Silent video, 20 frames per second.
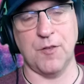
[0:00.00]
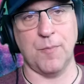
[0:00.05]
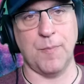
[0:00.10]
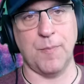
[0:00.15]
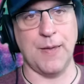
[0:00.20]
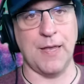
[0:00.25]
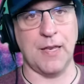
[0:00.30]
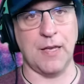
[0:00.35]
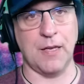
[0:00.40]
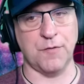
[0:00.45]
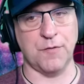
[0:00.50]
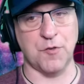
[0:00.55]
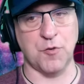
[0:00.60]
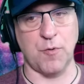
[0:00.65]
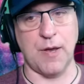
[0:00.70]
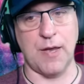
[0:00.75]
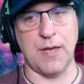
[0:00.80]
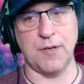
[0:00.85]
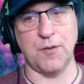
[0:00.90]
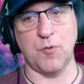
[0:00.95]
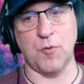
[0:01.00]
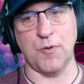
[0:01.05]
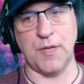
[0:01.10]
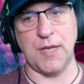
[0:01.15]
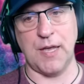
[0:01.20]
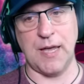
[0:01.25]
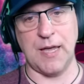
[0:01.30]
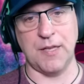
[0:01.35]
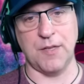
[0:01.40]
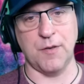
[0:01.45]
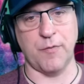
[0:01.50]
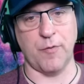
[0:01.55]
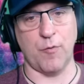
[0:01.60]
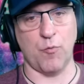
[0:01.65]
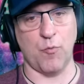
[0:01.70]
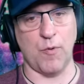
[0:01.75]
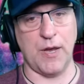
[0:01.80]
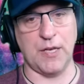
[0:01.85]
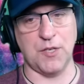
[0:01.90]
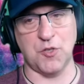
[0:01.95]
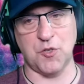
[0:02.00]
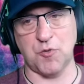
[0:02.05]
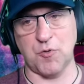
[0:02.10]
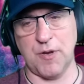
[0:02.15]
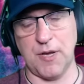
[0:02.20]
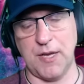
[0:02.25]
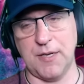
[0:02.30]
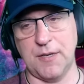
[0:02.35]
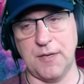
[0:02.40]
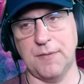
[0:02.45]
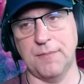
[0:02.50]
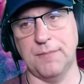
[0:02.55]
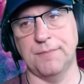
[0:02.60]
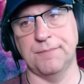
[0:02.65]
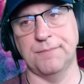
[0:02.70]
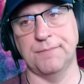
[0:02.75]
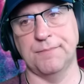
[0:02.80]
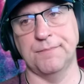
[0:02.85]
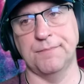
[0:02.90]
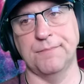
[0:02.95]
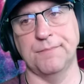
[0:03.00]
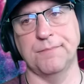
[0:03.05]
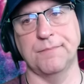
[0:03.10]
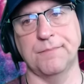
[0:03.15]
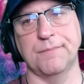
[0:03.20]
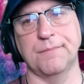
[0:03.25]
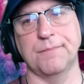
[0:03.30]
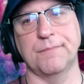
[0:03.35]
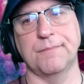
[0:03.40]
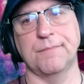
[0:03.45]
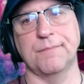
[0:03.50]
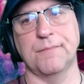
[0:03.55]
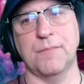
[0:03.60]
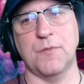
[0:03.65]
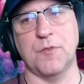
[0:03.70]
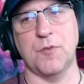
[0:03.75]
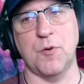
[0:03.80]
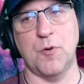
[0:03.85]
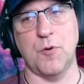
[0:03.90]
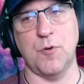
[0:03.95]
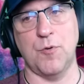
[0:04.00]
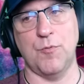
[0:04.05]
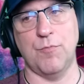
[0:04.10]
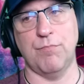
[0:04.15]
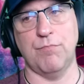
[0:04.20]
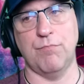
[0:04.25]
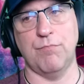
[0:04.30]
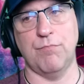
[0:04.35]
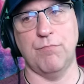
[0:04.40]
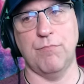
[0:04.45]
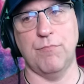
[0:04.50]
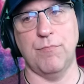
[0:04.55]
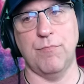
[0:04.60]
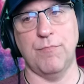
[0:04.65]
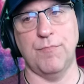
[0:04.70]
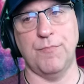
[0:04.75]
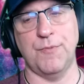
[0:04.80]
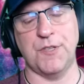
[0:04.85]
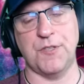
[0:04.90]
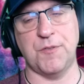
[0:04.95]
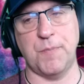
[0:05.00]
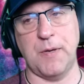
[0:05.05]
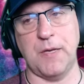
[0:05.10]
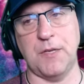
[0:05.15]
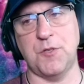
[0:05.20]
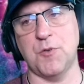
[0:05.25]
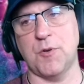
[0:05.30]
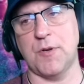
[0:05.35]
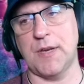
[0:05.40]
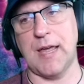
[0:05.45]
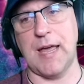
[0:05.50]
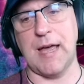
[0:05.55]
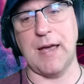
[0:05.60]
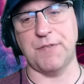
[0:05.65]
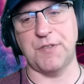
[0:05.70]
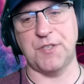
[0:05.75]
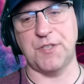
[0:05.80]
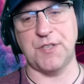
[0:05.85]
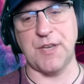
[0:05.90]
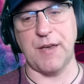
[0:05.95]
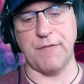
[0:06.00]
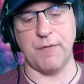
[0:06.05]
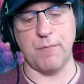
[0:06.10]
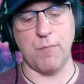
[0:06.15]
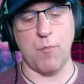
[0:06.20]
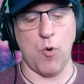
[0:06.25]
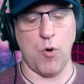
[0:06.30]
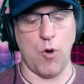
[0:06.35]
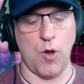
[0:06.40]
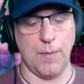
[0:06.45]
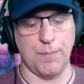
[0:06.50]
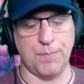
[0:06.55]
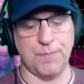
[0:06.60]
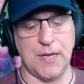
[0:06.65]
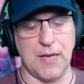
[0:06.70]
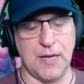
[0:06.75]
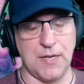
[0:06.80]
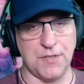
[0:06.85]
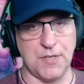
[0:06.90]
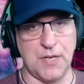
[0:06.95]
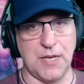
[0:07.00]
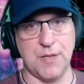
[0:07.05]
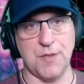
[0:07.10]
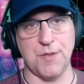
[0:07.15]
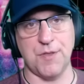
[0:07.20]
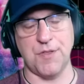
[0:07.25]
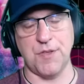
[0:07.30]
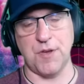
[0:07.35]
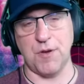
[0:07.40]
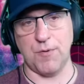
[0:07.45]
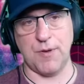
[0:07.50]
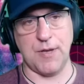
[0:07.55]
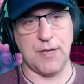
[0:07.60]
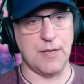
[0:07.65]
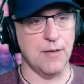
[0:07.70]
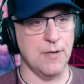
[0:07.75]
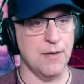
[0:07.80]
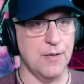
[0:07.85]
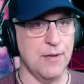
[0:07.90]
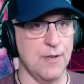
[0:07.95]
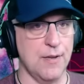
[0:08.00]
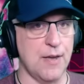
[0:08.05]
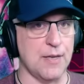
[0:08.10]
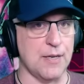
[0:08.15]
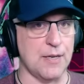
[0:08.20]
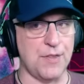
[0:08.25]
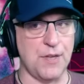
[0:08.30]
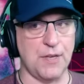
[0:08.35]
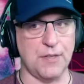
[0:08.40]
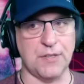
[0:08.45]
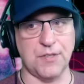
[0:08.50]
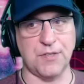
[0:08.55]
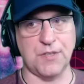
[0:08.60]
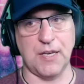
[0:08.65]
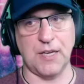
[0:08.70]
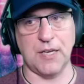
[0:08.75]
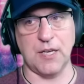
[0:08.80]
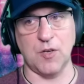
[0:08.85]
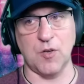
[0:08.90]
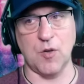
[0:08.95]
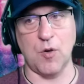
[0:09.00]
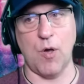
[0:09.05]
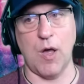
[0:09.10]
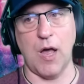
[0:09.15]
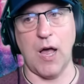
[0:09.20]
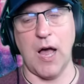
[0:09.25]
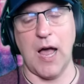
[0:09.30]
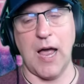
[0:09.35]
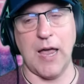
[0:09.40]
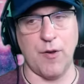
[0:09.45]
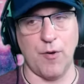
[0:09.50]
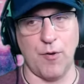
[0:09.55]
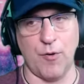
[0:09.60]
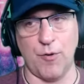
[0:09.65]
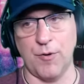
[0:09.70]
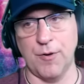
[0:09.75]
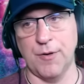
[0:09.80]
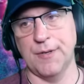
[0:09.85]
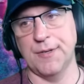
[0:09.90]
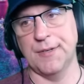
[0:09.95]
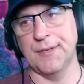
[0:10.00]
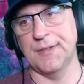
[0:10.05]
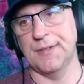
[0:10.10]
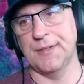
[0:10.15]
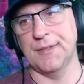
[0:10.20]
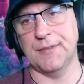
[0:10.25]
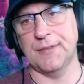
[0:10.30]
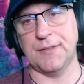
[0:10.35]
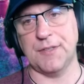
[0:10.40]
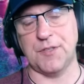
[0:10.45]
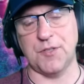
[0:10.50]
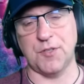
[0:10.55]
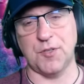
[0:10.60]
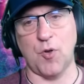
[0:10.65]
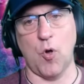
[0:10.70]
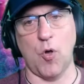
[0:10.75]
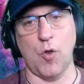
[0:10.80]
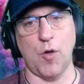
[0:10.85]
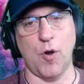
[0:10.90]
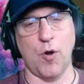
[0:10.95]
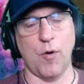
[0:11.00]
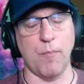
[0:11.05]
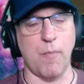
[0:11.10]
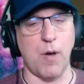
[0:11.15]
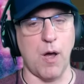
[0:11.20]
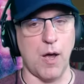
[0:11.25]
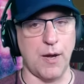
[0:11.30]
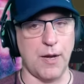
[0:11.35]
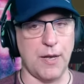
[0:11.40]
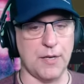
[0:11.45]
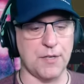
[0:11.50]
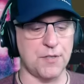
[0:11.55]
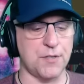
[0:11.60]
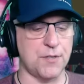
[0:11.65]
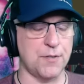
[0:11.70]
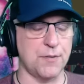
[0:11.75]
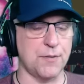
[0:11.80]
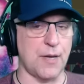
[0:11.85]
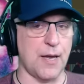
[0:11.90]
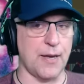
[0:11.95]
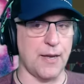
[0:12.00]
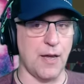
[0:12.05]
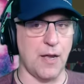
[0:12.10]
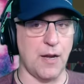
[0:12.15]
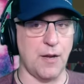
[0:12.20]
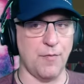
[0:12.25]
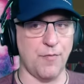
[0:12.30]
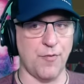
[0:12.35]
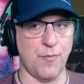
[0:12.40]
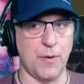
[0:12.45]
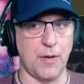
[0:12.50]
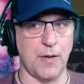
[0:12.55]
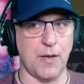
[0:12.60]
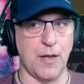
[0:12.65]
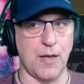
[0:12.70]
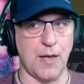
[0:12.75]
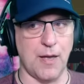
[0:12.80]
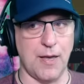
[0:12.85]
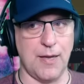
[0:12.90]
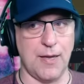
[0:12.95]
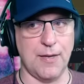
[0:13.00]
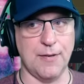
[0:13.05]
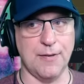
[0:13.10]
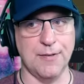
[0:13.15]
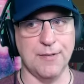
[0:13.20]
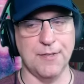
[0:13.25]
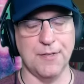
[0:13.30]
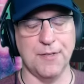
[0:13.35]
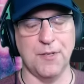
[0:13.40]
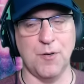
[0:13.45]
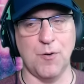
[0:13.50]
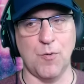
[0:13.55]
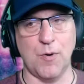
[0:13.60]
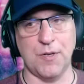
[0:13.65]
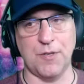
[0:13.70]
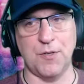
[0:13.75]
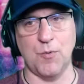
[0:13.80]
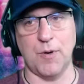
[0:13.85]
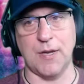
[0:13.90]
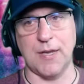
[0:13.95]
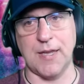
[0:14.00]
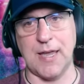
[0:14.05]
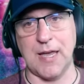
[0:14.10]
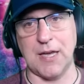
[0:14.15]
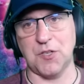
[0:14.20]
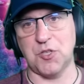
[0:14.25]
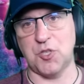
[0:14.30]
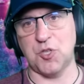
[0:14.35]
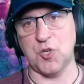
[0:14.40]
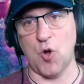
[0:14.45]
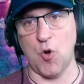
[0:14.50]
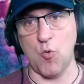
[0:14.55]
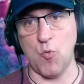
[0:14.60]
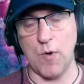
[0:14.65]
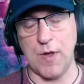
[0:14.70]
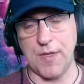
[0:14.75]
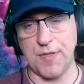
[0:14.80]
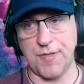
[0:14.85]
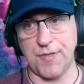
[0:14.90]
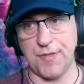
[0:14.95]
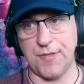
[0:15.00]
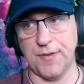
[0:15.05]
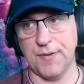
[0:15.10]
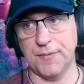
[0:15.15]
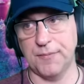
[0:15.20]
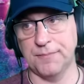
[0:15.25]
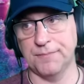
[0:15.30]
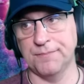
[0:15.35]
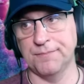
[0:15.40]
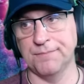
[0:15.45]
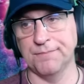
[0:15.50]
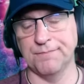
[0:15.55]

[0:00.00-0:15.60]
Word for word: Either the beginning of a trend or the end of a range trade. So this means you can have seven more up days in theory. And I think this thing can go higher. It's called harmonics. I got it from a guy who I do a guest show with.